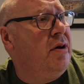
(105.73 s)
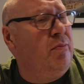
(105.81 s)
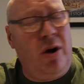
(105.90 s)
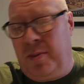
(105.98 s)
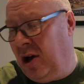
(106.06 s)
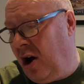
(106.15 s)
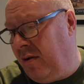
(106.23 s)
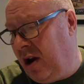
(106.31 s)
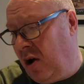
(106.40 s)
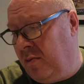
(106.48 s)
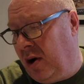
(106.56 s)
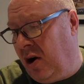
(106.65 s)
Probably are
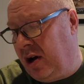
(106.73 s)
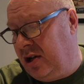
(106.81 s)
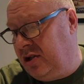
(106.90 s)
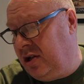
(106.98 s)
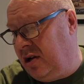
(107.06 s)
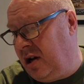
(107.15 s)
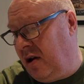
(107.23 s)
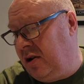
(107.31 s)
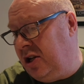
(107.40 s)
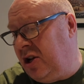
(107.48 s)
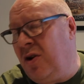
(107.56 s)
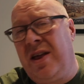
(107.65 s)
in Own Bargains, you don't know.
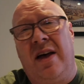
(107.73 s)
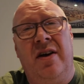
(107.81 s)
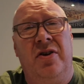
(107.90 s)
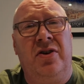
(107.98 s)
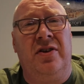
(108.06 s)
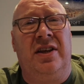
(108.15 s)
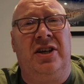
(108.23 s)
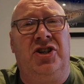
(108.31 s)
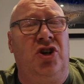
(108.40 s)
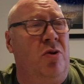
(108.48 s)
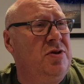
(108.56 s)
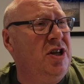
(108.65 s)
You do that though, don't you, these
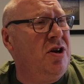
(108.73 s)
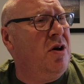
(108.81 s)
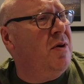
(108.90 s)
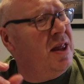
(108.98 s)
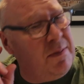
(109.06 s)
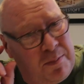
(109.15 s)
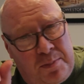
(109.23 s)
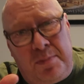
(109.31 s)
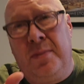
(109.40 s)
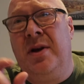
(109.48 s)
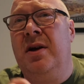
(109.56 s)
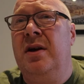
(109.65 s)
shops? They do it where
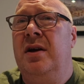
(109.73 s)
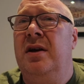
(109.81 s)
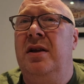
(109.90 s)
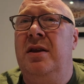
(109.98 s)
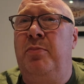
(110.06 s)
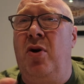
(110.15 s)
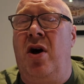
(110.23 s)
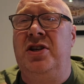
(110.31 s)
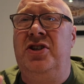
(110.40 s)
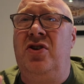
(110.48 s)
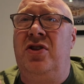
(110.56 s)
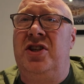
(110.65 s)
the
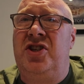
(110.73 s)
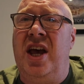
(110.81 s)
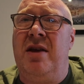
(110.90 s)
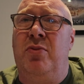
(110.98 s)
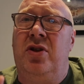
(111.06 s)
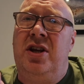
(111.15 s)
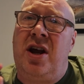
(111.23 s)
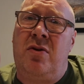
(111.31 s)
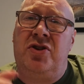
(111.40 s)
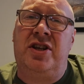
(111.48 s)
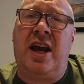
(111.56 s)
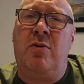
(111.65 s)
price is on the tin, but they
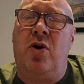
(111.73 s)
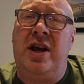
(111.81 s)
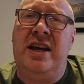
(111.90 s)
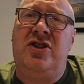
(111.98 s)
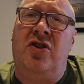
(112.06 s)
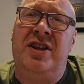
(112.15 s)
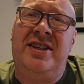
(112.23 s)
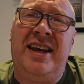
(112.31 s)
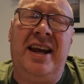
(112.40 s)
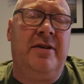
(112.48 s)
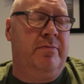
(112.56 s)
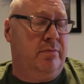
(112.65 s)
don't say what it is on the
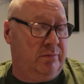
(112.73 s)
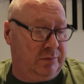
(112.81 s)
tin.